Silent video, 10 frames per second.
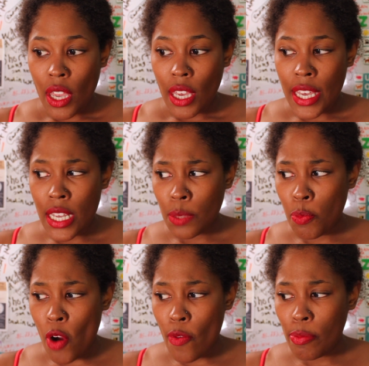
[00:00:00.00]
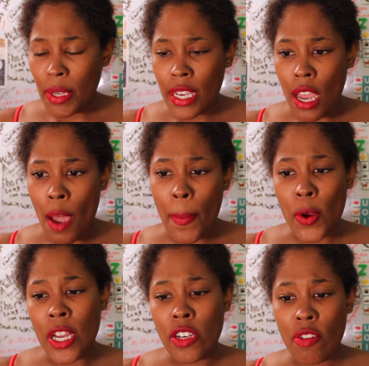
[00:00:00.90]
he's probably in an upper
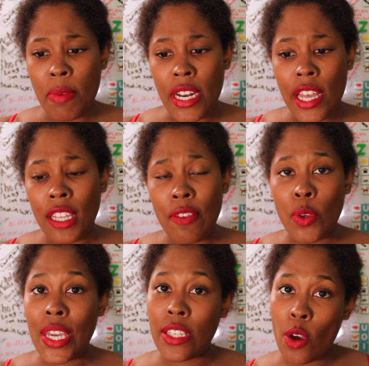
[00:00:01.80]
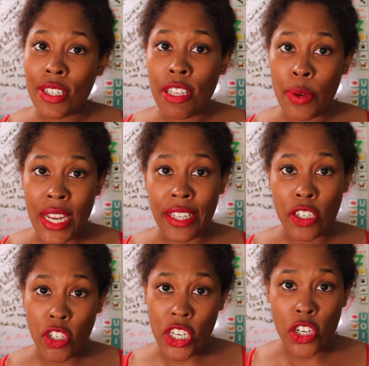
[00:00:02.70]
intermediate level. He's also an
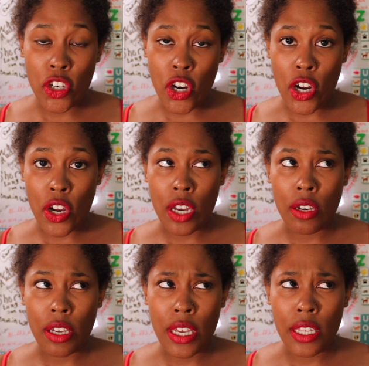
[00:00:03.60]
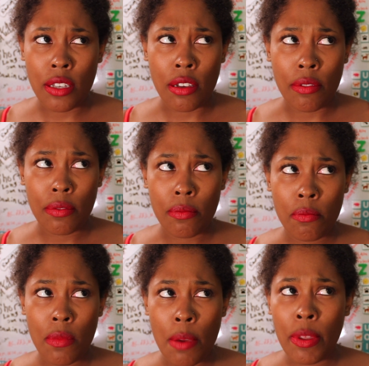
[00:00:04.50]
English teacher. He's
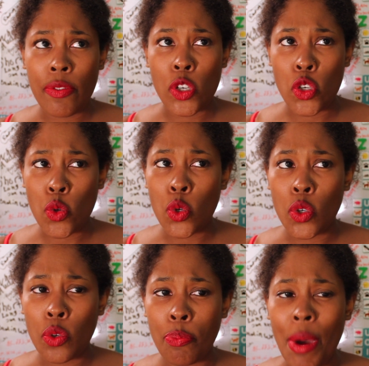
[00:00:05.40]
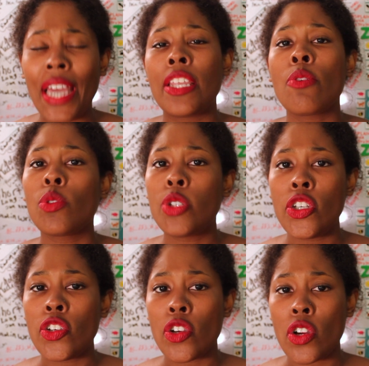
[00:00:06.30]
I believe a dual bilingual
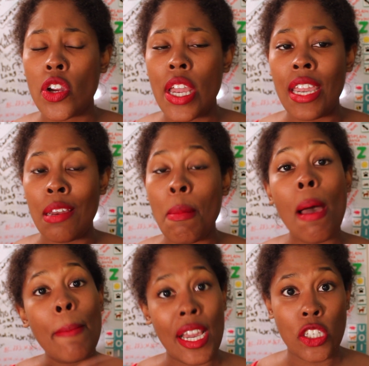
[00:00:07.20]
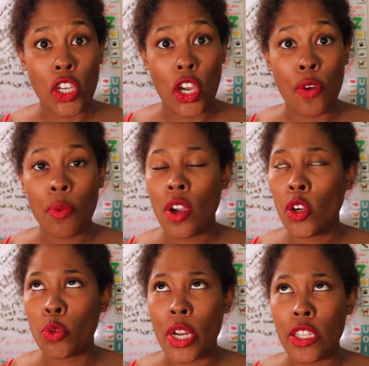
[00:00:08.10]
teacher in Mexico.
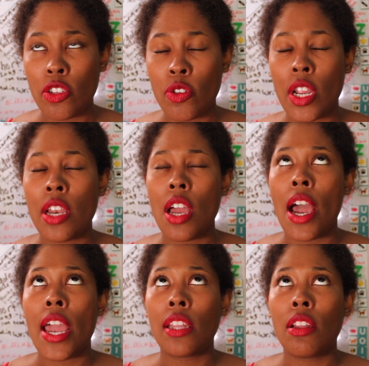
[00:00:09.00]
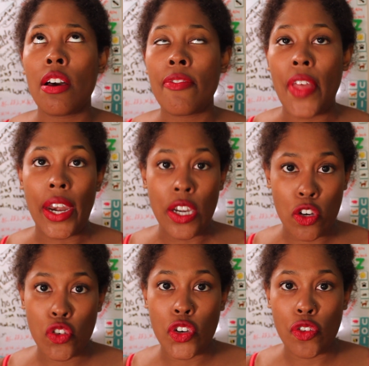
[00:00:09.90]
Great student. I love that
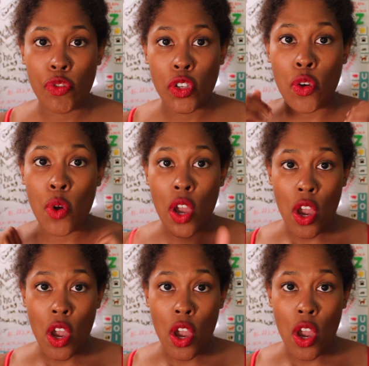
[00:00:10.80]
initiative. So